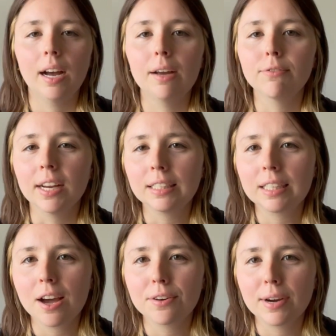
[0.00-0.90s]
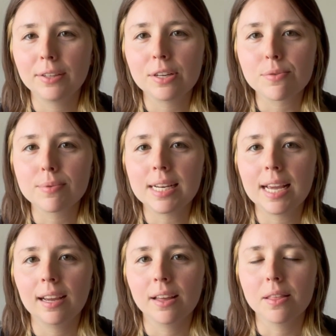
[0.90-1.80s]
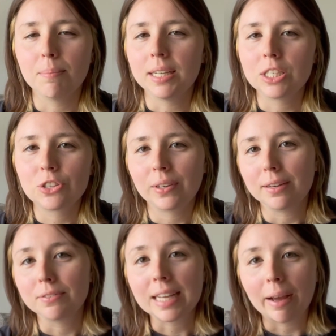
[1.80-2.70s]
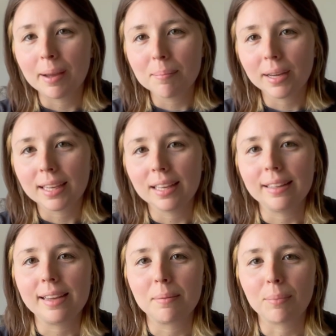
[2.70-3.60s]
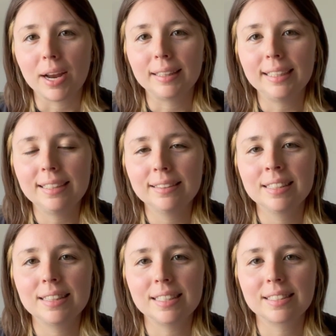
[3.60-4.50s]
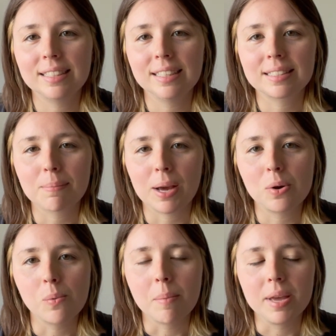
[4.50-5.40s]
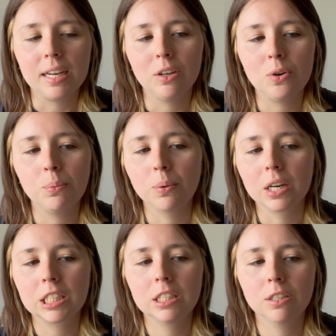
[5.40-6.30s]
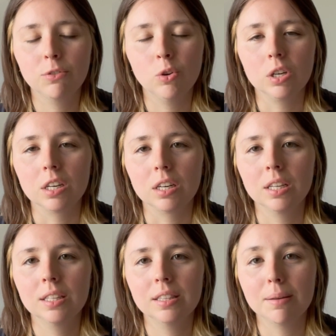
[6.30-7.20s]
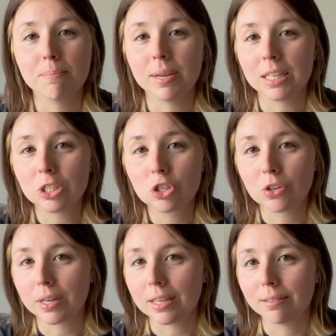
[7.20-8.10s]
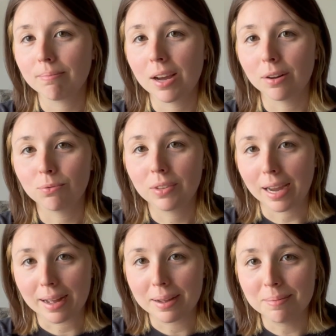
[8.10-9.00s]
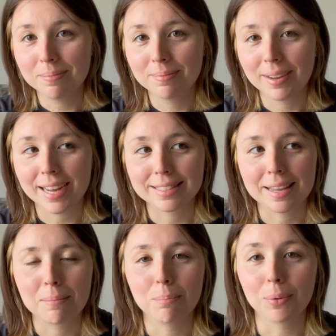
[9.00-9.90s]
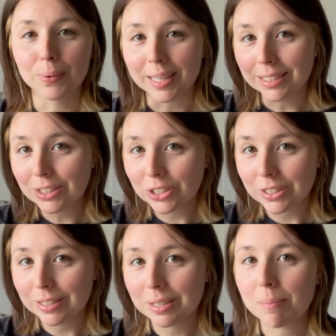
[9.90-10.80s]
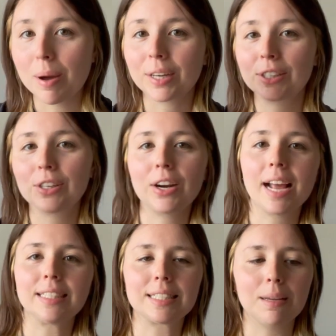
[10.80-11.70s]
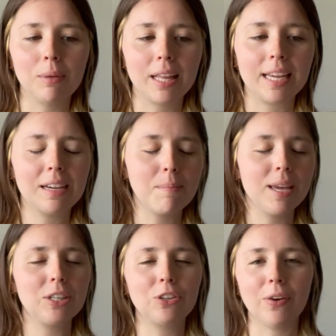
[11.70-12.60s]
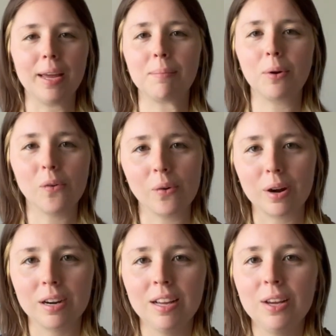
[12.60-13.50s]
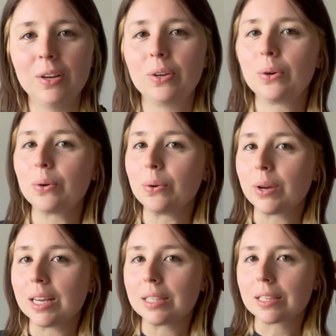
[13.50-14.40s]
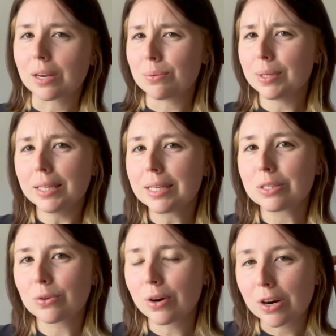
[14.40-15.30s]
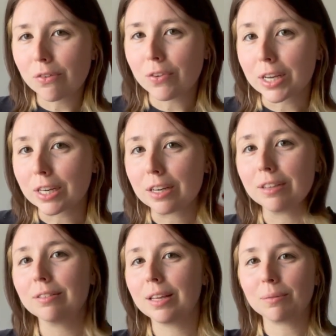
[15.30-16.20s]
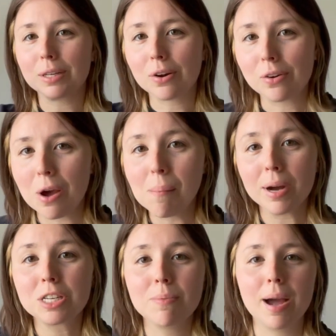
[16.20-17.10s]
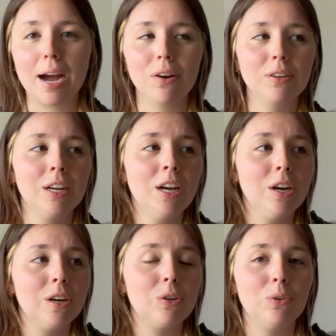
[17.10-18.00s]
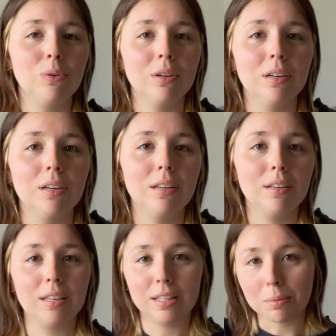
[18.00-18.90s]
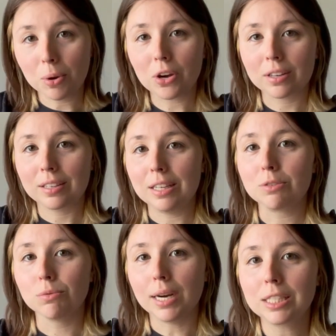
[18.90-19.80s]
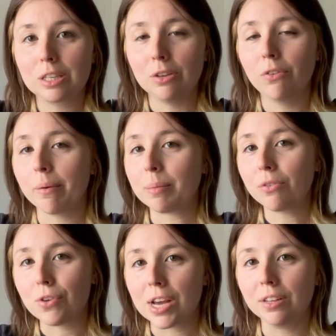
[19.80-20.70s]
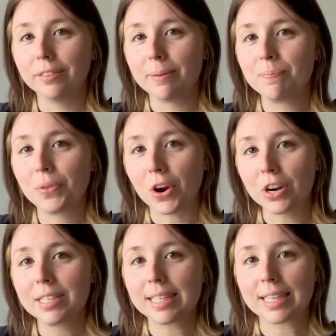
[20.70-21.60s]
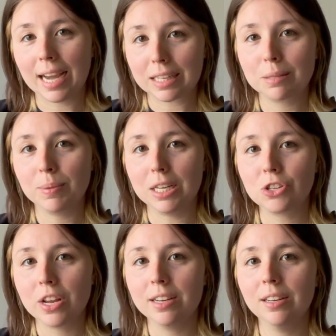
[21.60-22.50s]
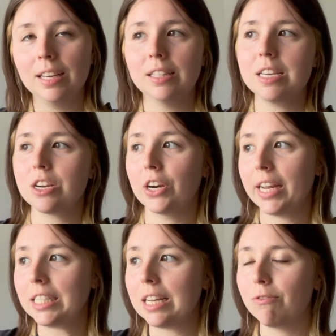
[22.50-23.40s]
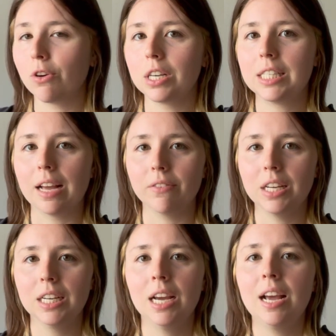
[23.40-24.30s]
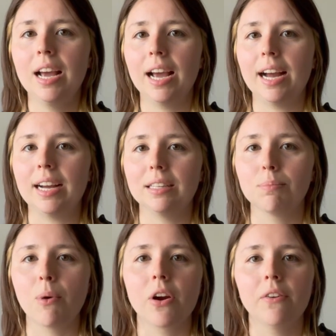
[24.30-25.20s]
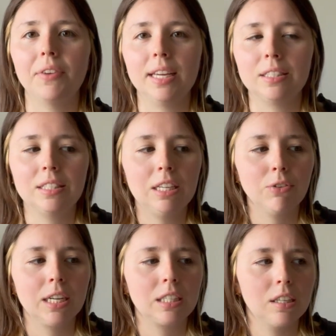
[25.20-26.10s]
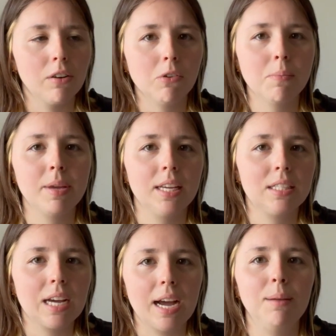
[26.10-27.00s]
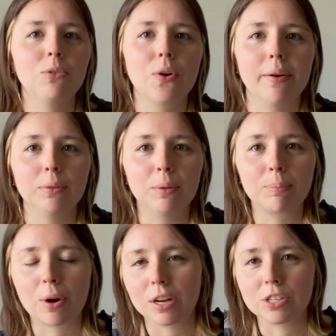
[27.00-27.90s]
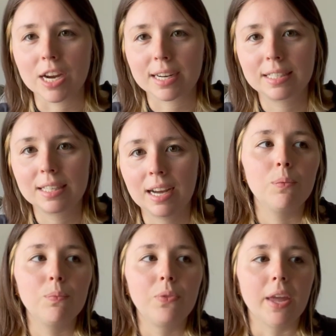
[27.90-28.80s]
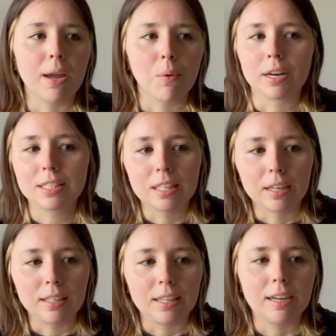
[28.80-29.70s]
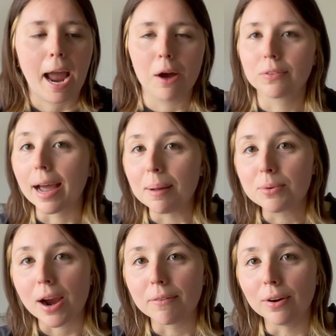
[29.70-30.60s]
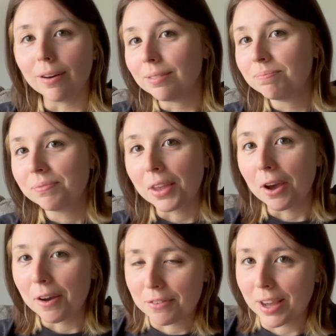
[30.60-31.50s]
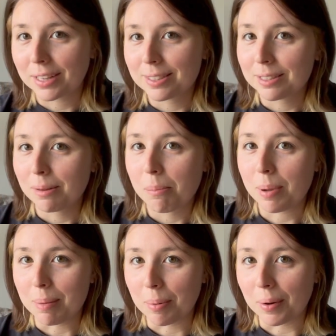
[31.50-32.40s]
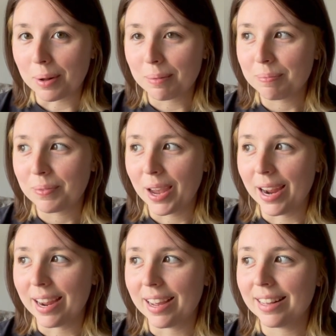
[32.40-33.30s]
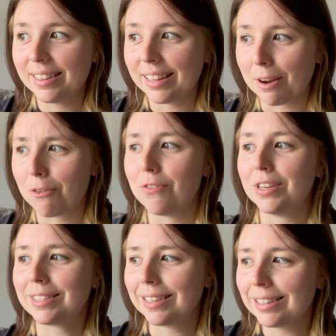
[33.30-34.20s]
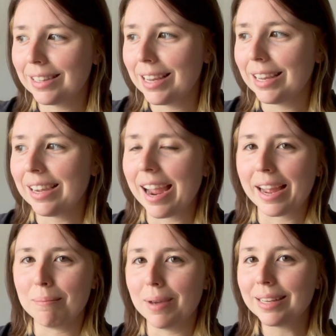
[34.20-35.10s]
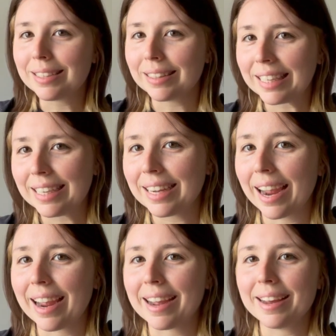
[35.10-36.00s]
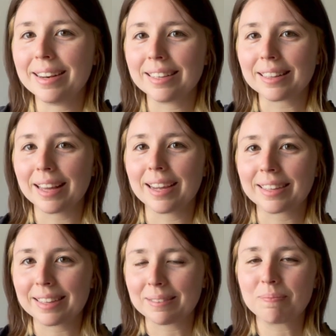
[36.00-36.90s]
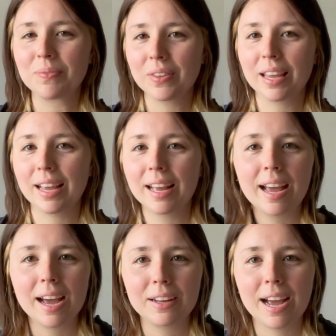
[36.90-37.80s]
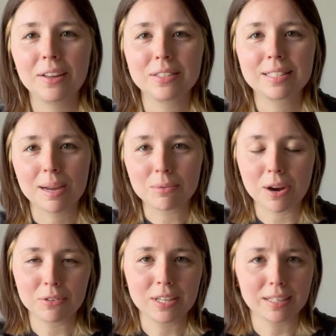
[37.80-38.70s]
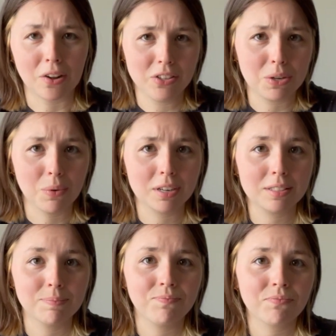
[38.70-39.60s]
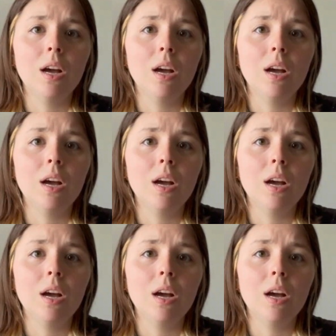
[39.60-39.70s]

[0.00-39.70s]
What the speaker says: I finally got around to reading The Ministry of Time by Kellyanne Bradley. This is about a woman who works for the Ministry of Time as a bridge to monitor and assimilate Commander Graham Gore, who is like a real historical figure that we don't know much about, who in the book is rescued from a failed Arctic expedition in the year 1847 as part of a secret government time travel project. They want to study how time travel affects people, and like physically and mentally, and like how this time travel technology works.